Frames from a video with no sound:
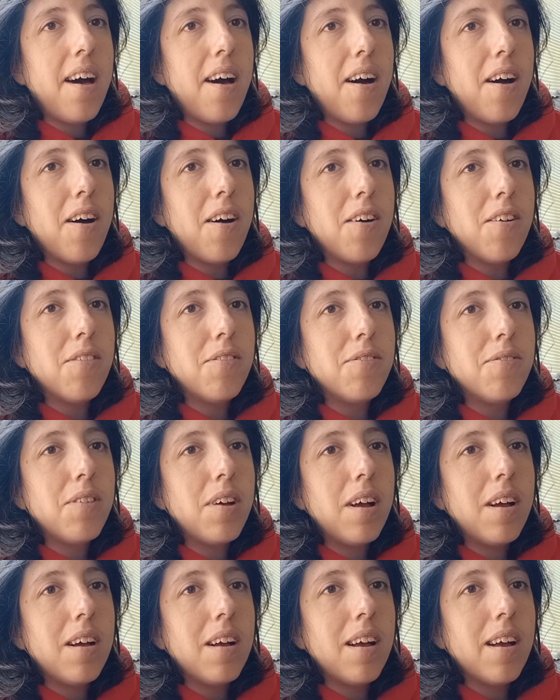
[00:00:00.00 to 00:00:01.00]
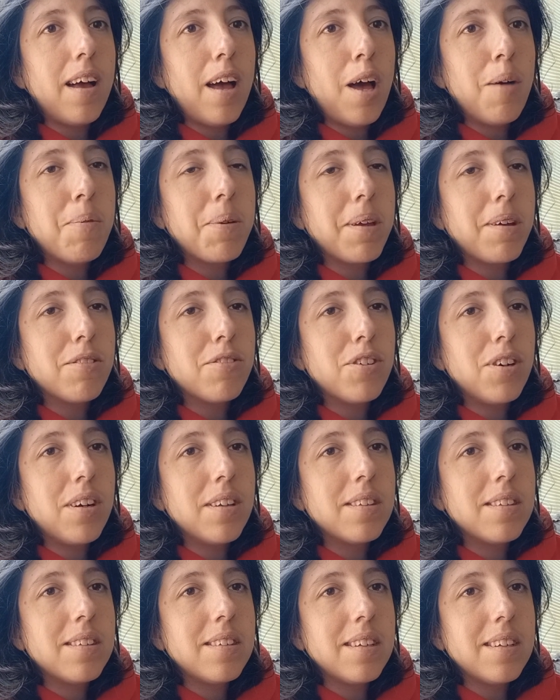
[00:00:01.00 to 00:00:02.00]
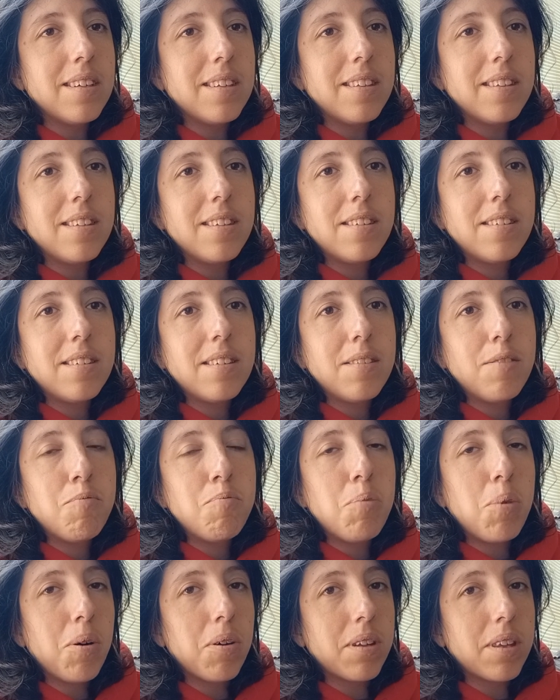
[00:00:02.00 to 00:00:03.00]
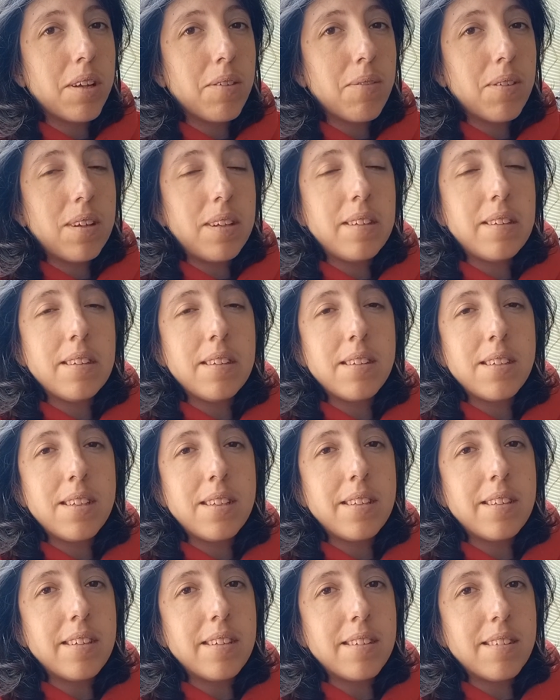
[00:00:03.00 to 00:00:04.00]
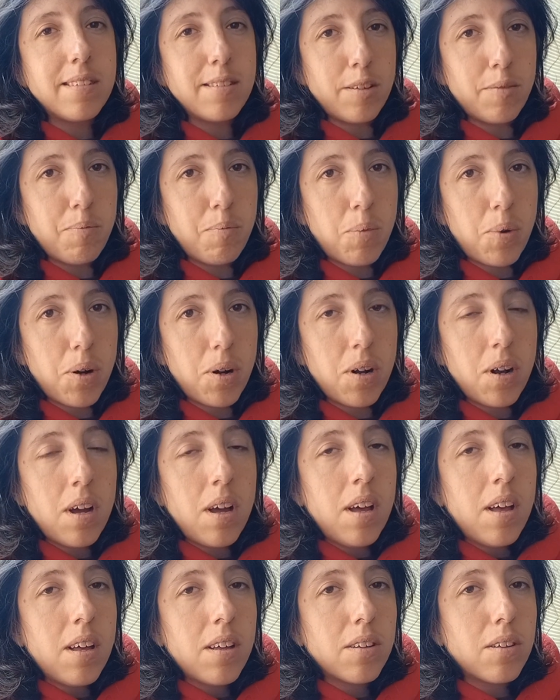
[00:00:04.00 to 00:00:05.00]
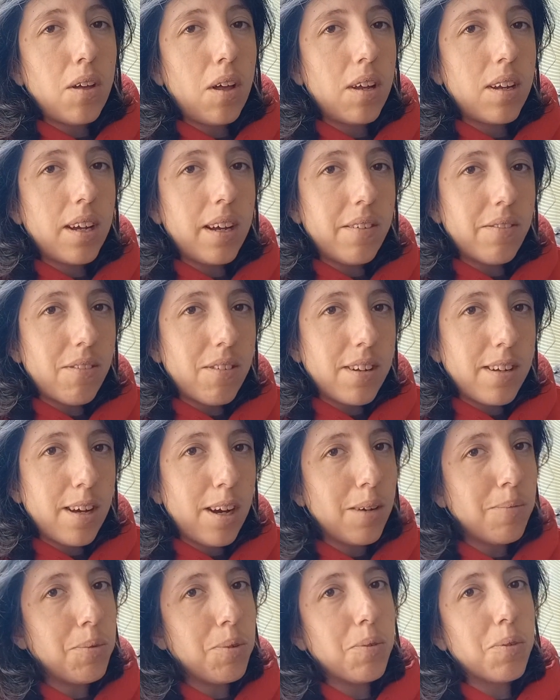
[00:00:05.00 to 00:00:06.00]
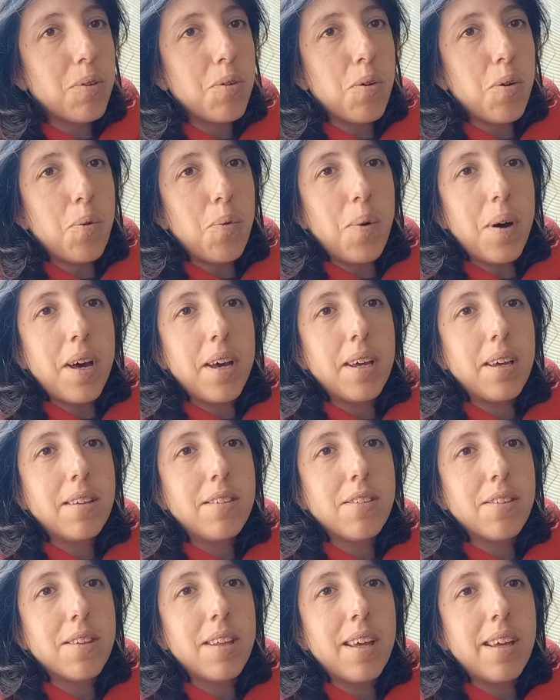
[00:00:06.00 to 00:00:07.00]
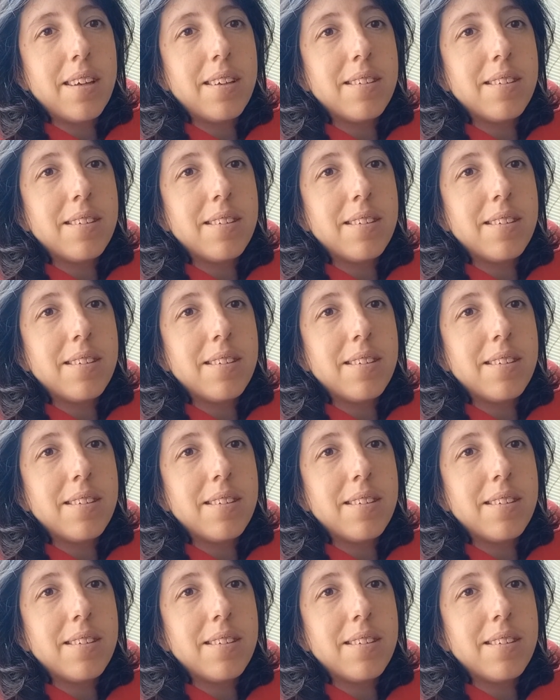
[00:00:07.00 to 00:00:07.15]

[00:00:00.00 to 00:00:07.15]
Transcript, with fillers: of uh, Abigail Johnson's book that releases in December called Every Time You Go Away. So that